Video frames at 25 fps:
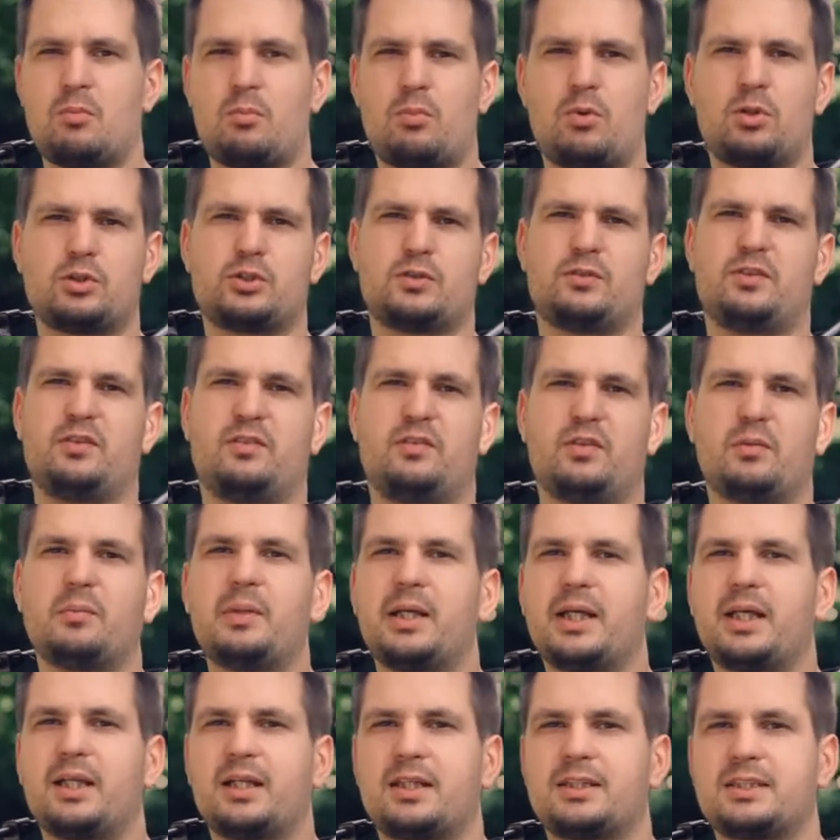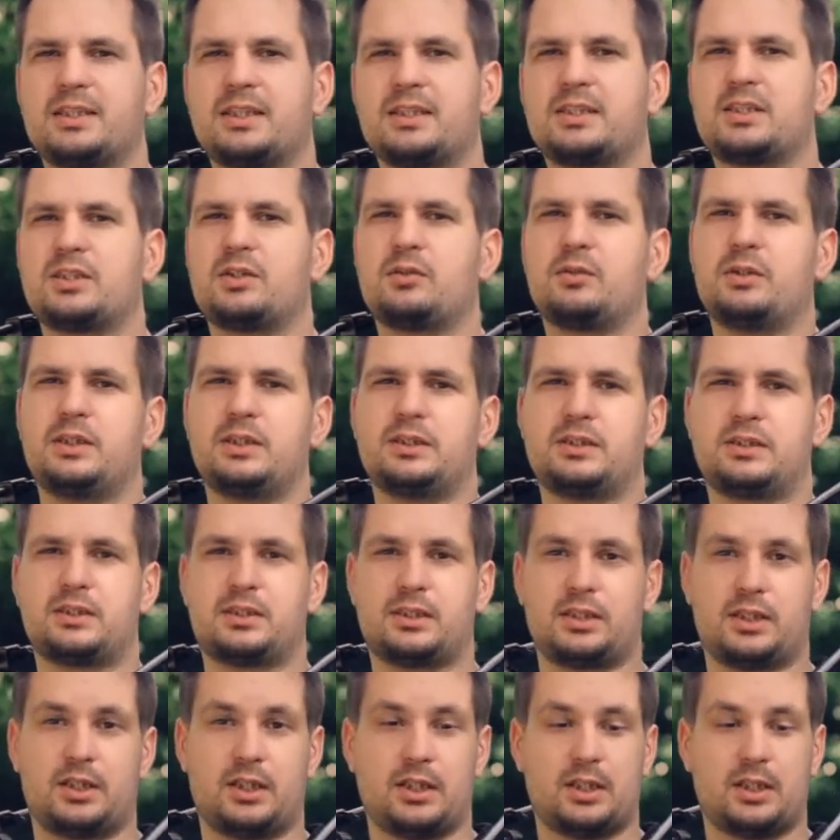Most of the filmmaking
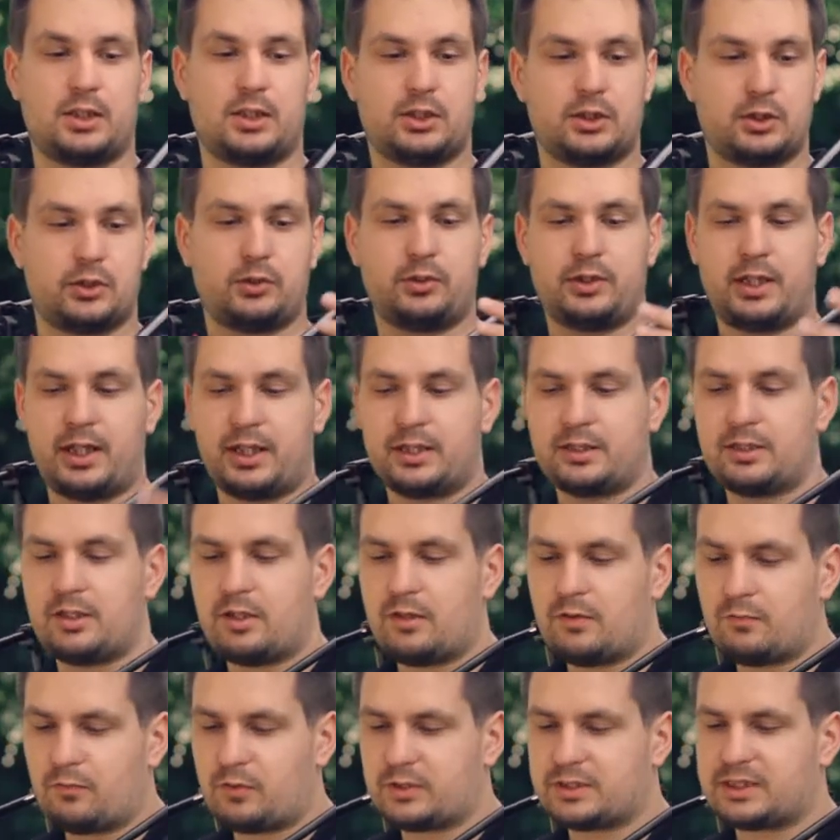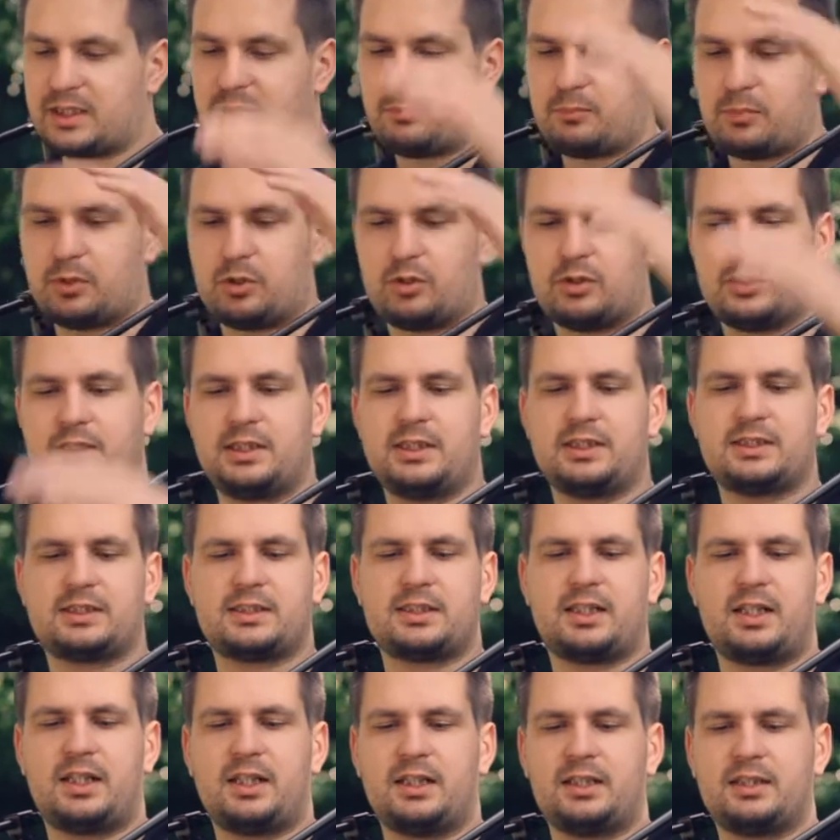accessories do that. For example, on this
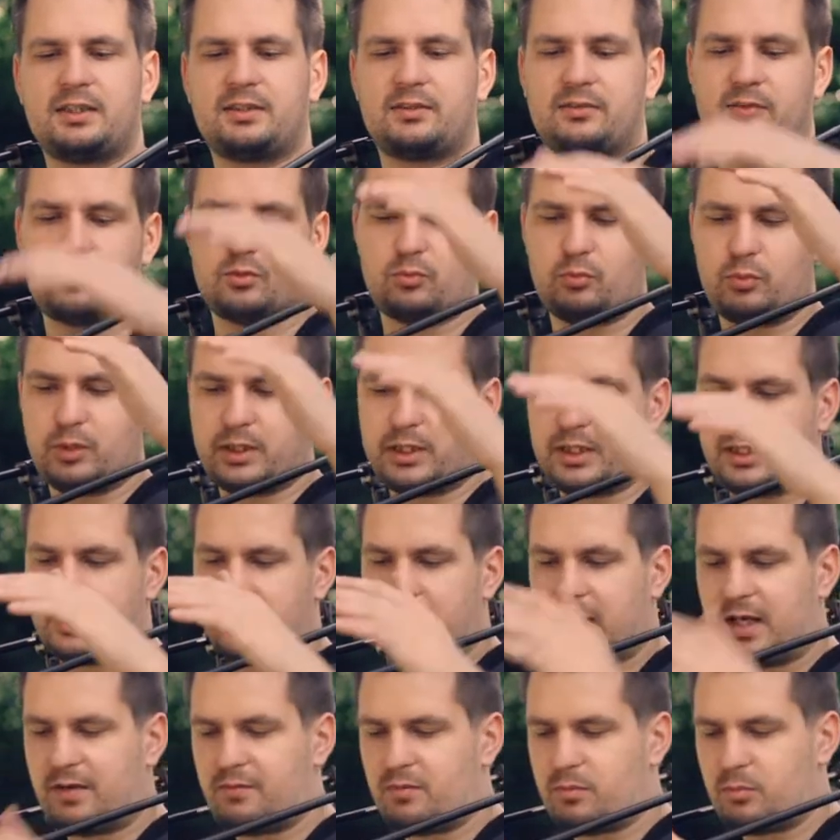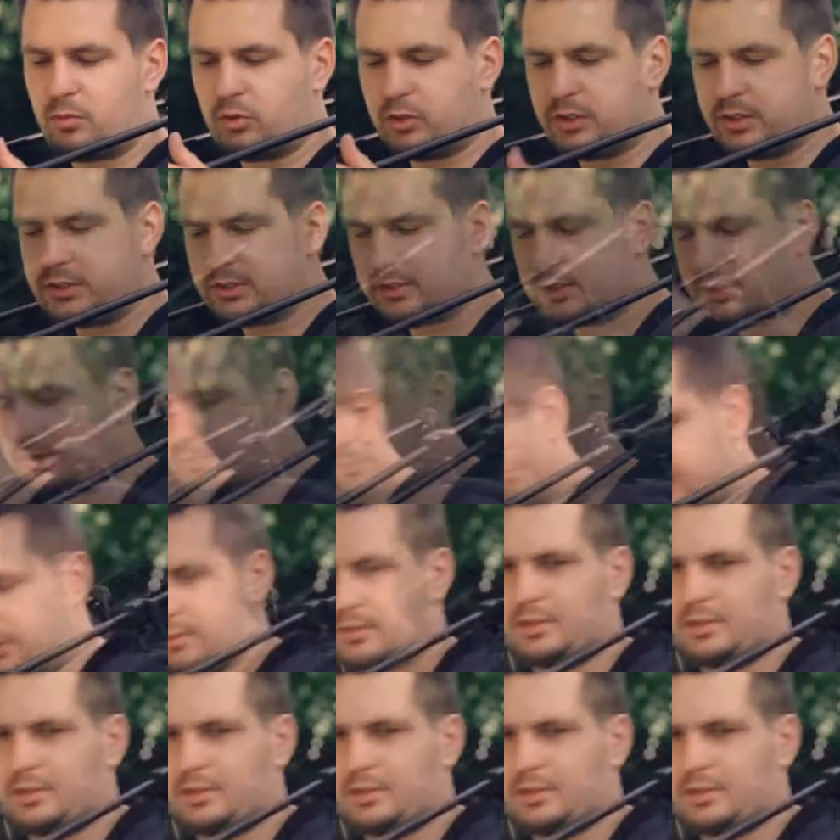side we can have a monitor.